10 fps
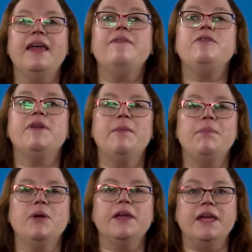If you're an
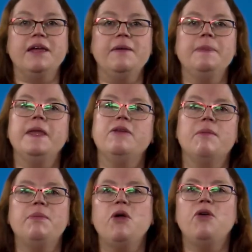employee, your
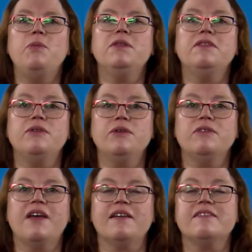employer will deduct your
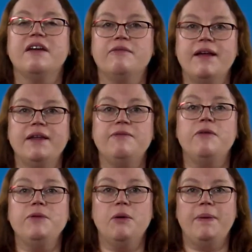tax directly
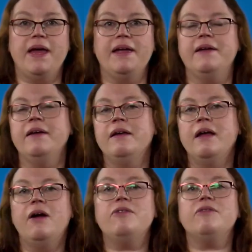from your pay
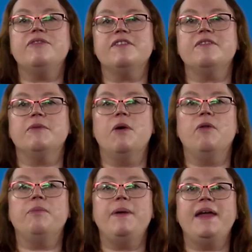under a system
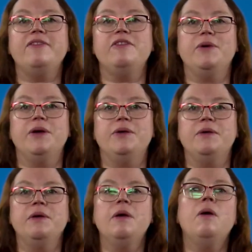called Pay-As-You-Earn,
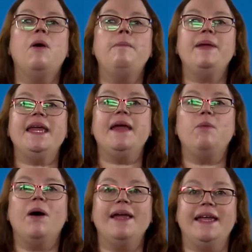or
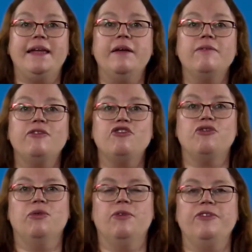PAYE for
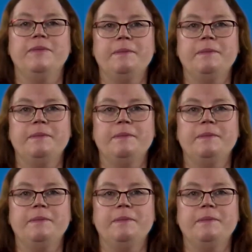short.